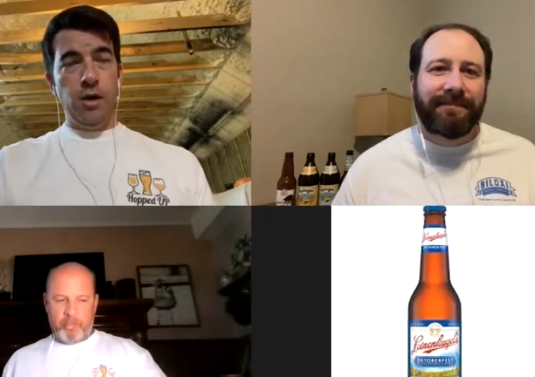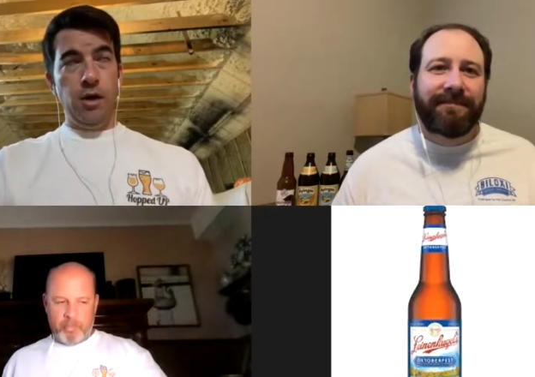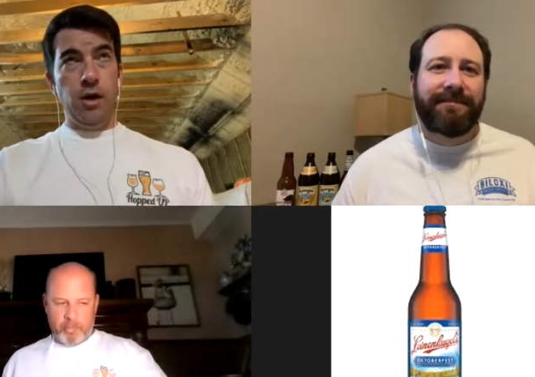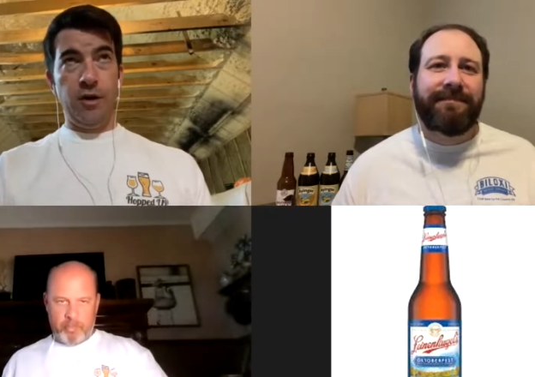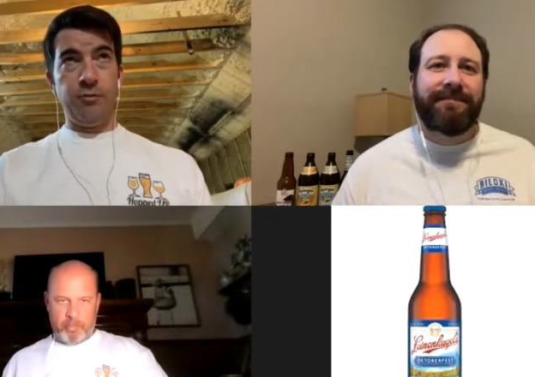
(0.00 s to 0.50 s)

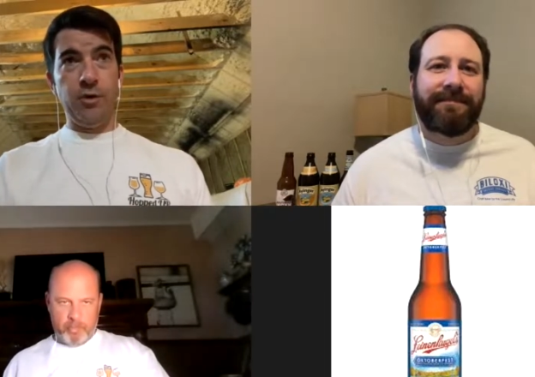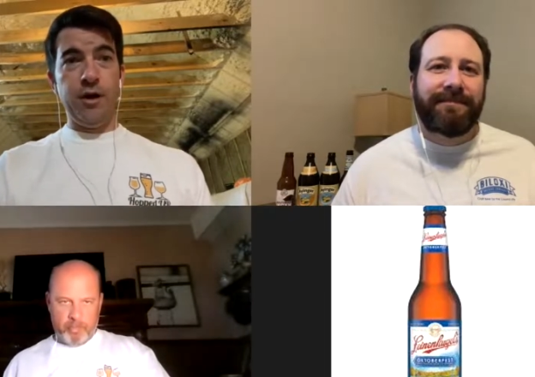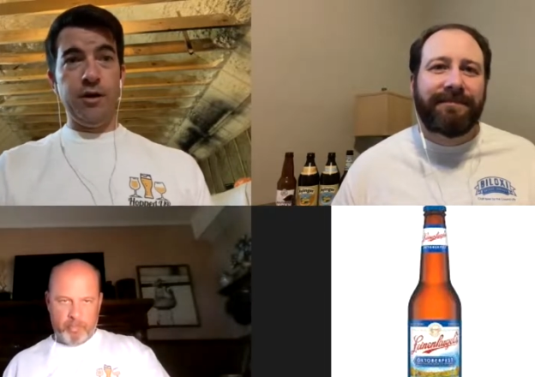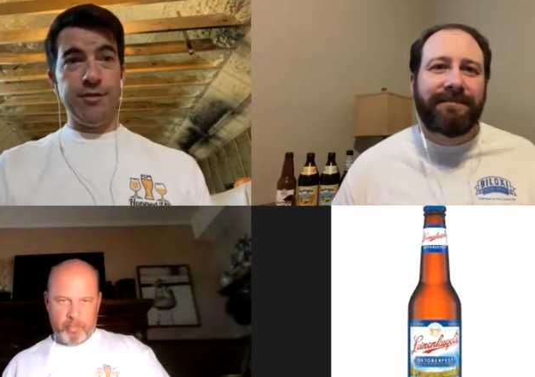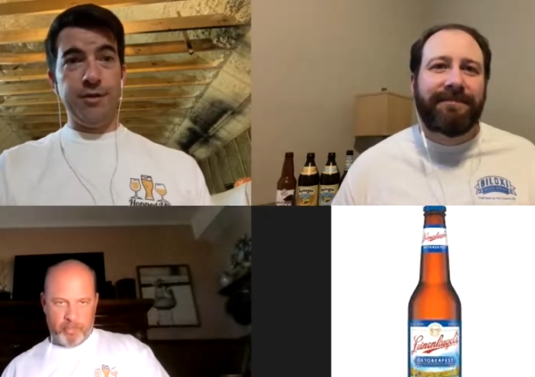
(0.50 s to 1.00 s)

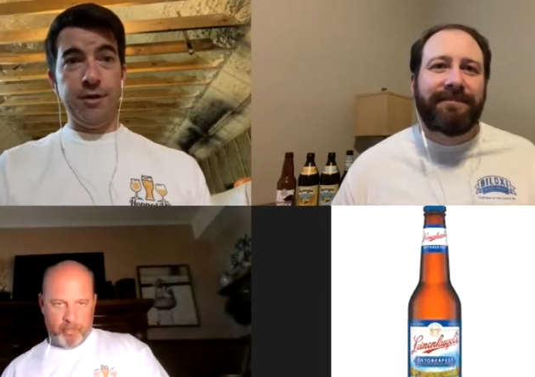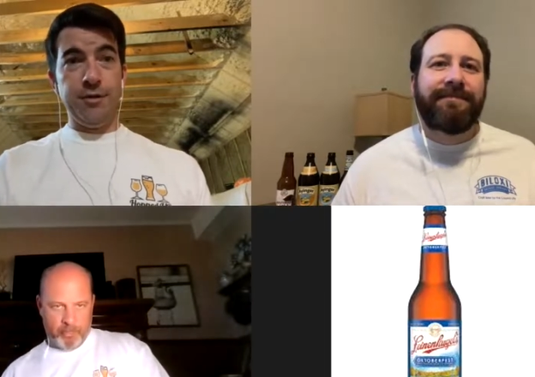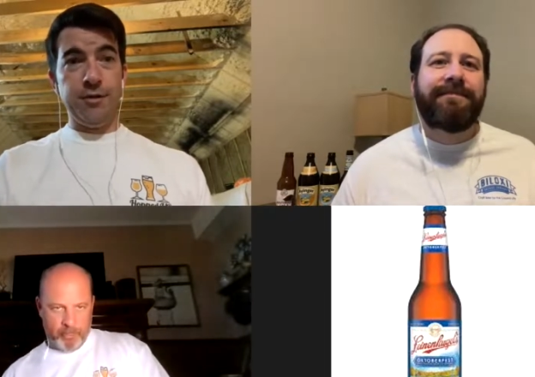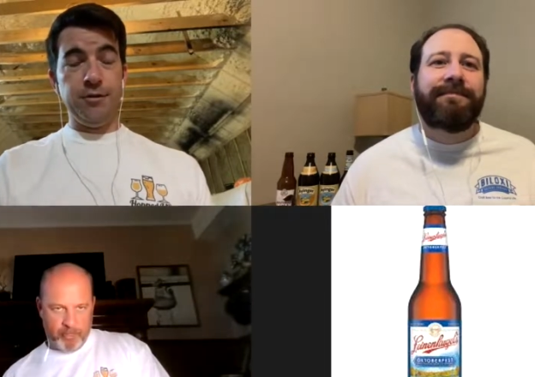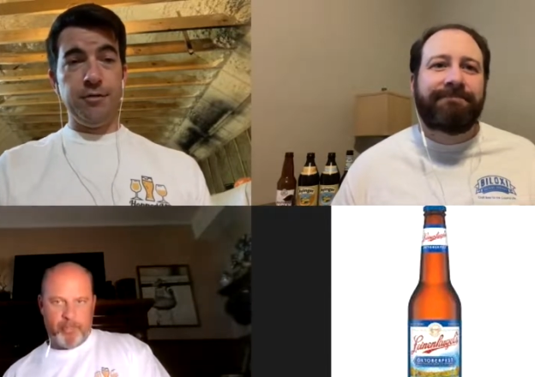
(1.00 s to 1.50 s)
Speaker 1: Hoffbrow's
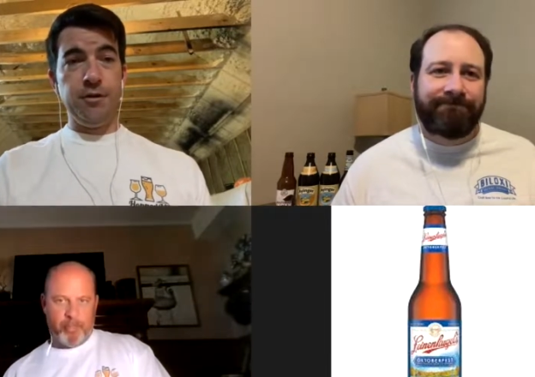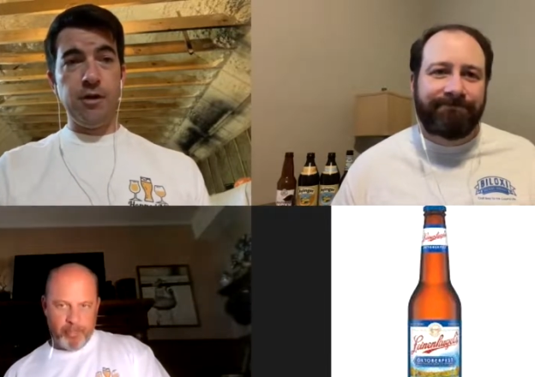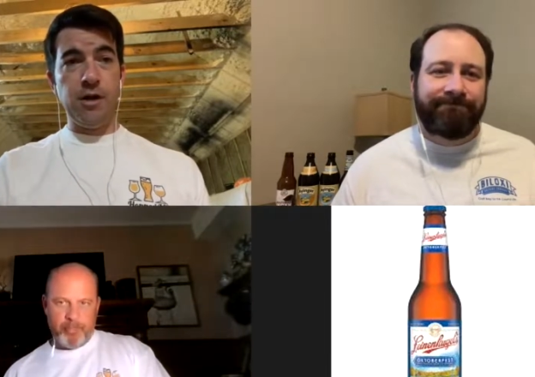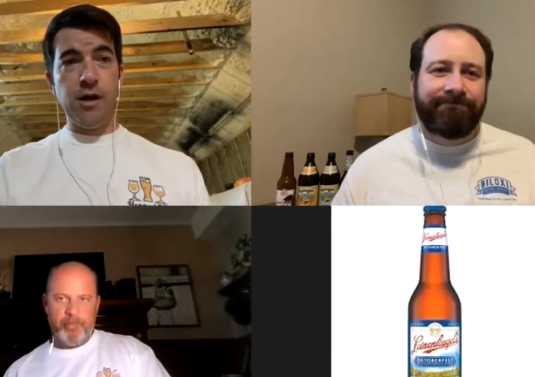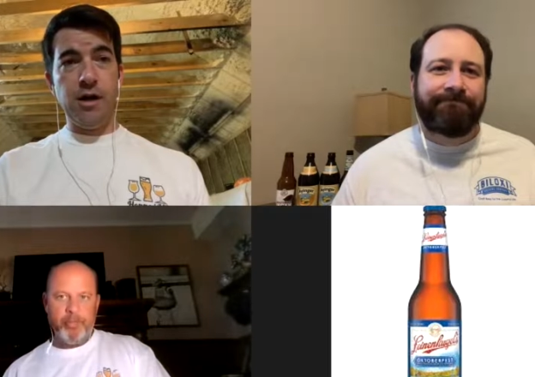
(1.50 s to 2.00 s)
another.
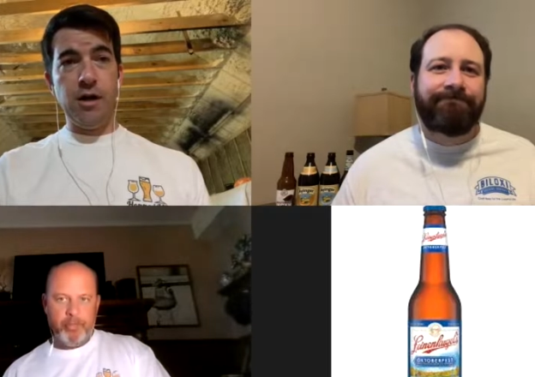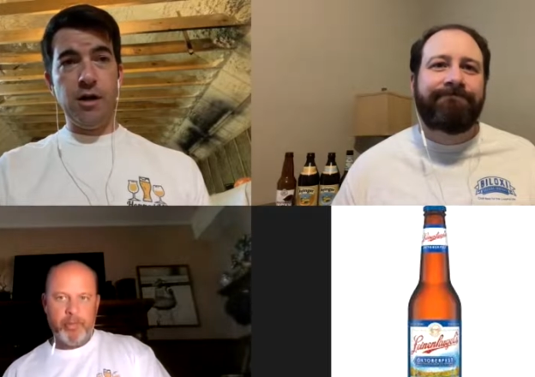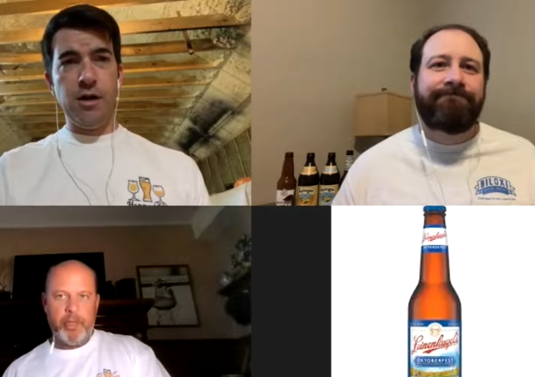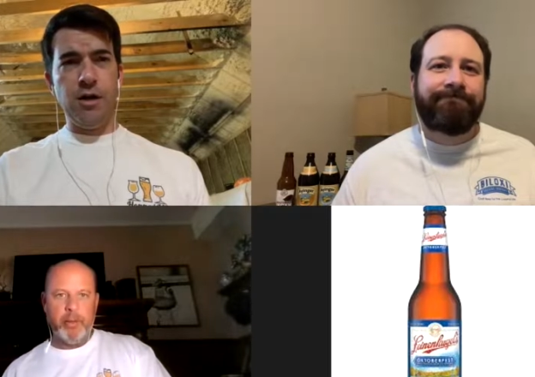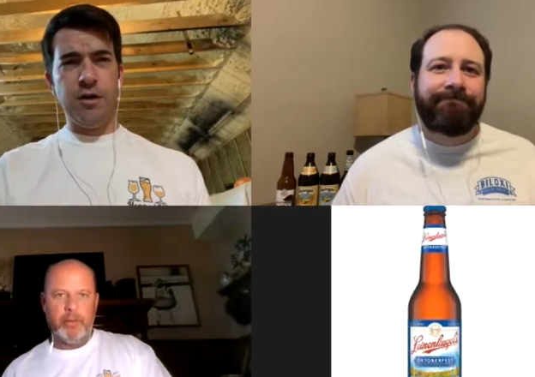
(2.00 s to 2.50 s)

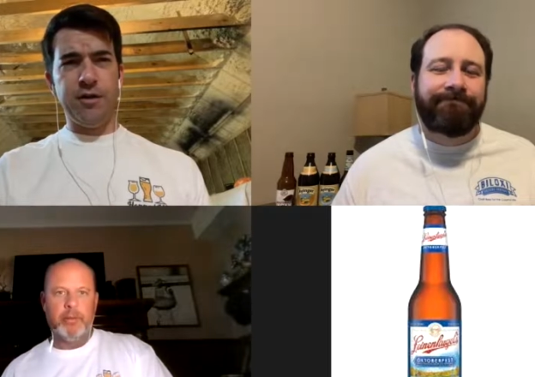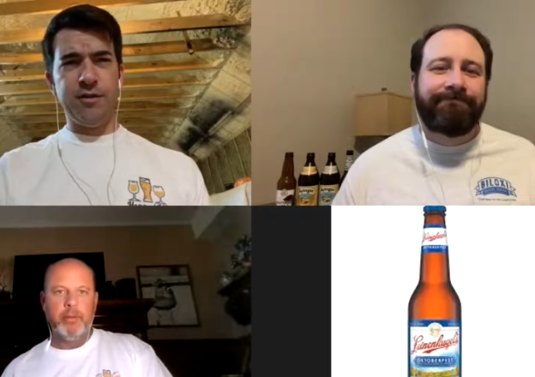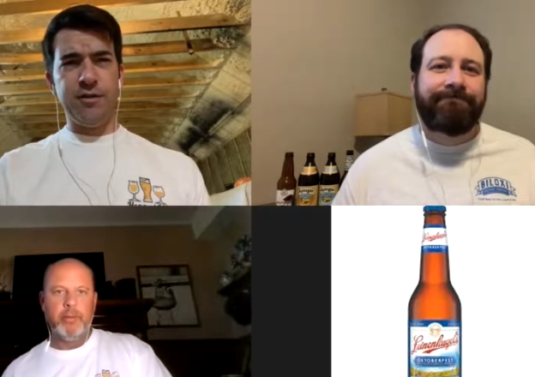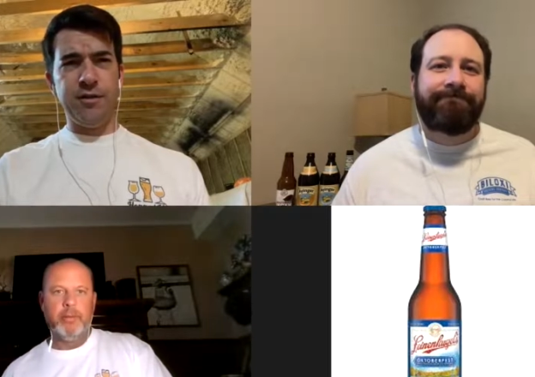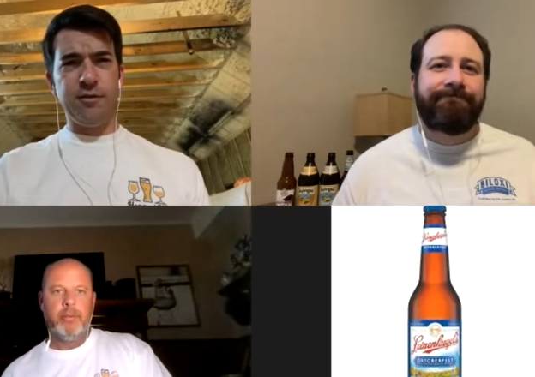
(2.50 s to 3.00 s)
Uh,
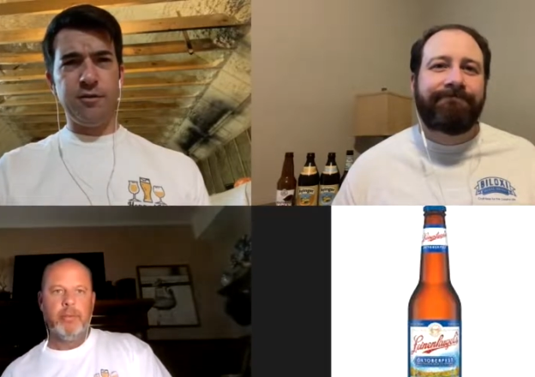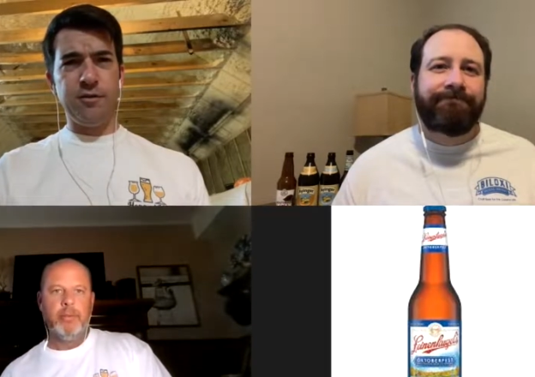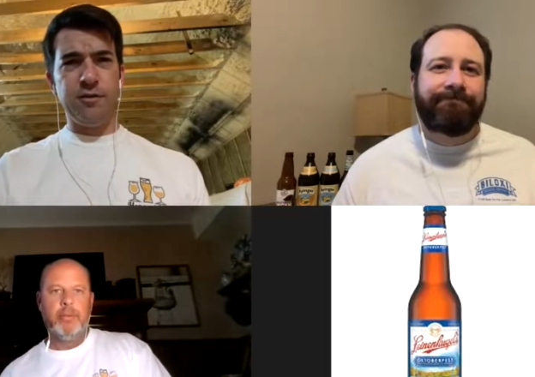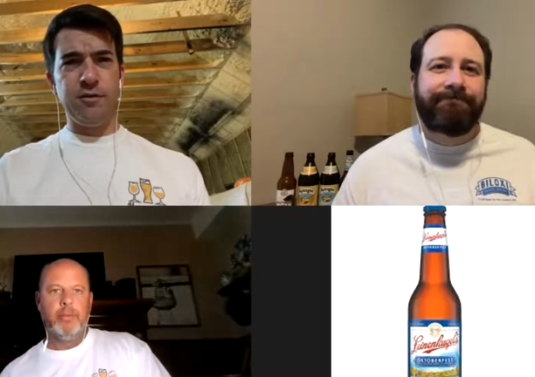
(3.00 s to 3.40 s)
Augustiner.